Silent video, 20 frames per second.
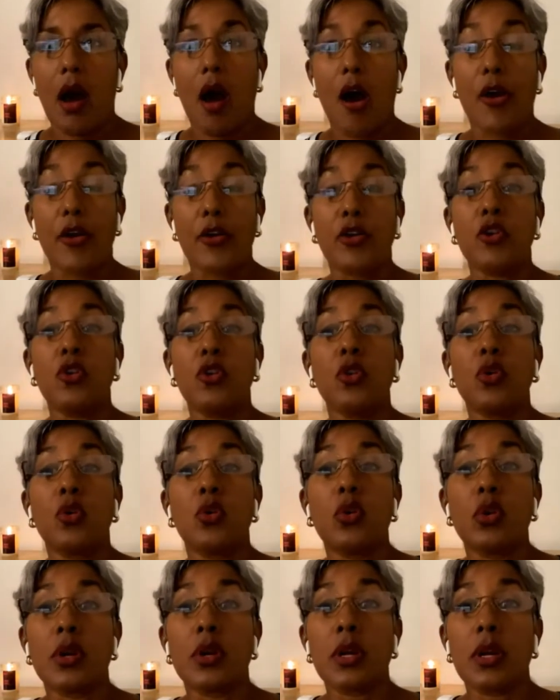are
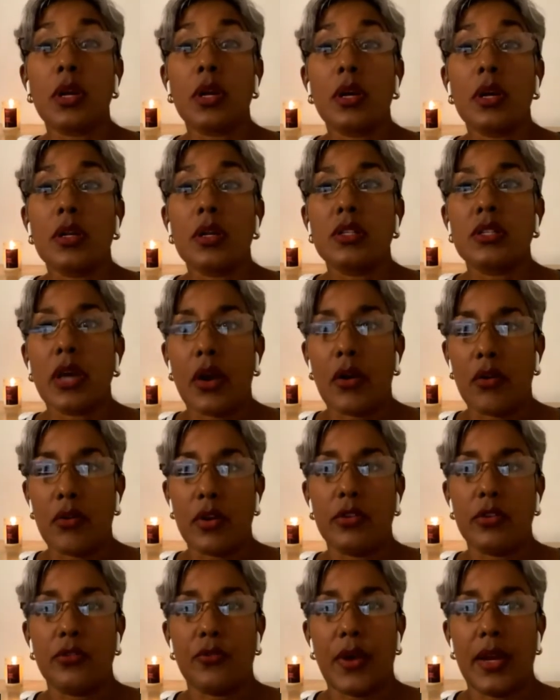known
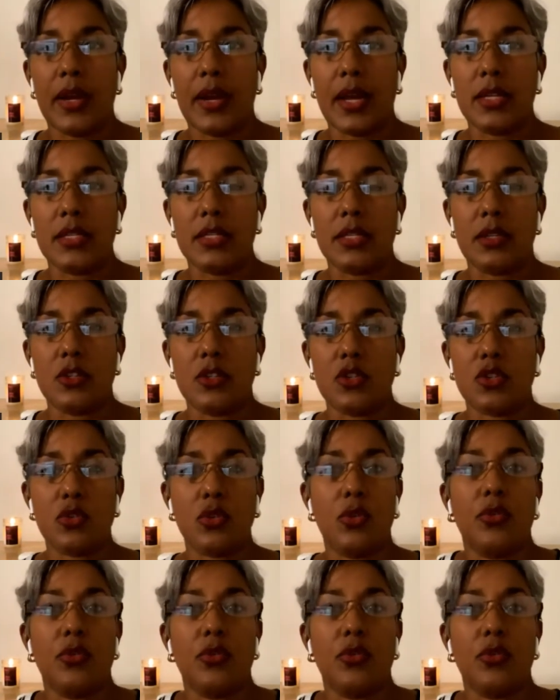terrorist financiers.